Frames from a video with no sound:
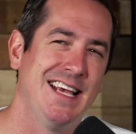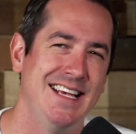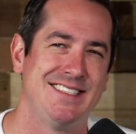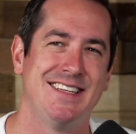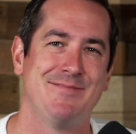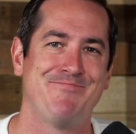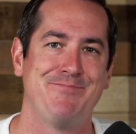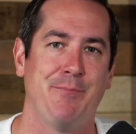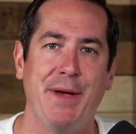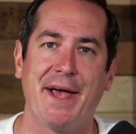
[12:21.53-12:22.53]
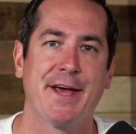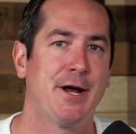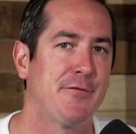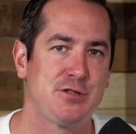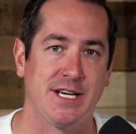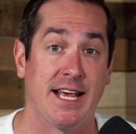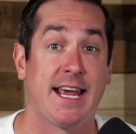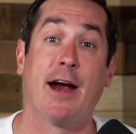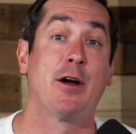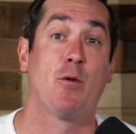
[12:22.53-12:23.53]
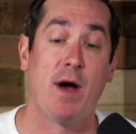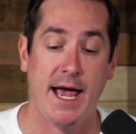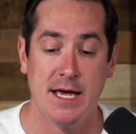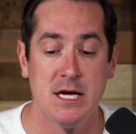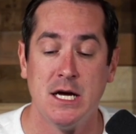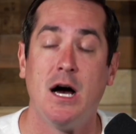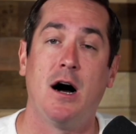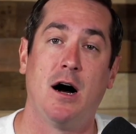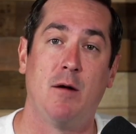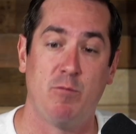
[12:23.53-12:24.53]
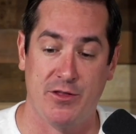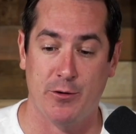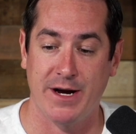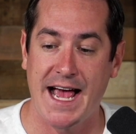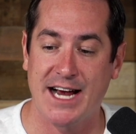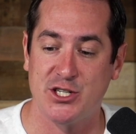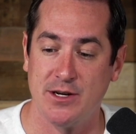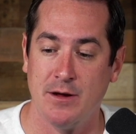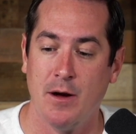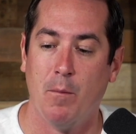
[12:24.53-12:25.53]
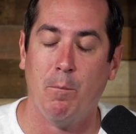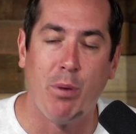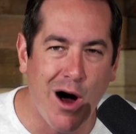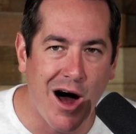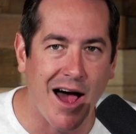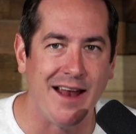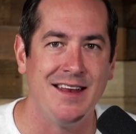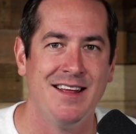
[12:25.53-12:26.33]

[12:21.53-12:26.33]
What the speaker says: isn't big enough to get carried away with a reaction, but